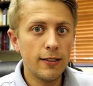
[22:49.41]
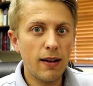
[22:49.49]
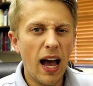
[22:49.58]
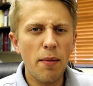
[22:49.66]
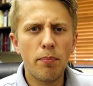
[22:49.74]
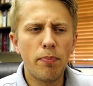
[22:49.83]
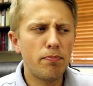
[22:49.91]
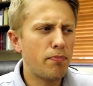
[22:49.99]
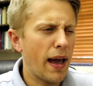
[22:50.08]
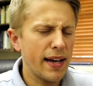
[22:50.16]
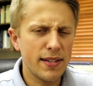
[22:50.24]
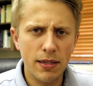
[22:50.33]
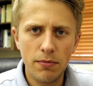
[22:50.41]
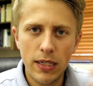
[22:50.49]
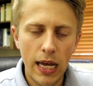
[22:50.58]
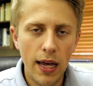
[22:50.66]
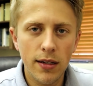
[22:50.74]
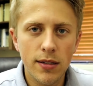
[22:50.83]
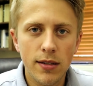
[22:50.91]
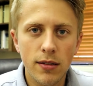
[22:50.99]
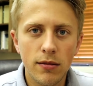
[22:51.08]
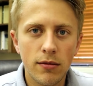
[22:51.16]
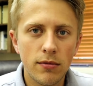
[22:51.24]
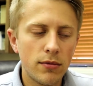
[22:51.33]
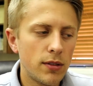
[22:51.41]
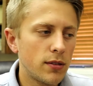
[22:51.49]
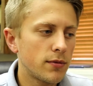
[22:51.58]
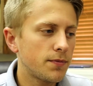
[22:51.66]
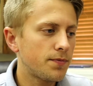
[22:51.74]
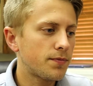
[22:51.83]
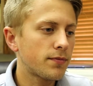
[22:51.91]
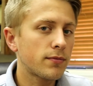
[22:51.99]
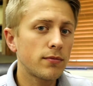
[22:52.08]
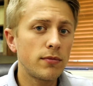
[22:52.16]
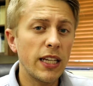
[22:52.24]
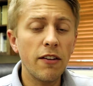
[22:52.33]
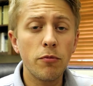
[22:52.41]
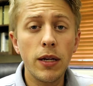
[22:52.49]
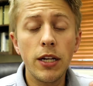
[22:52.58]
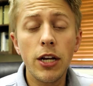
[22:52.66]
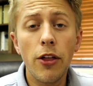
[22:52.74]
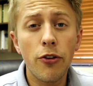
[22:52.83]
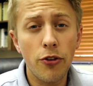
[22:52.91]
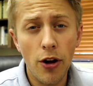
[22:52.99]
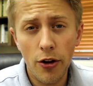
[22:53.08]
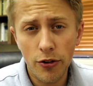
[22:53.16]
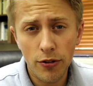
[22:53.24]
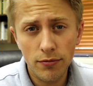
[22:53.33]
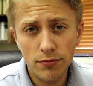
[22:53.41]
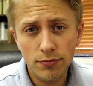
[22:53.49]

I passed some test, and they give me another daughter,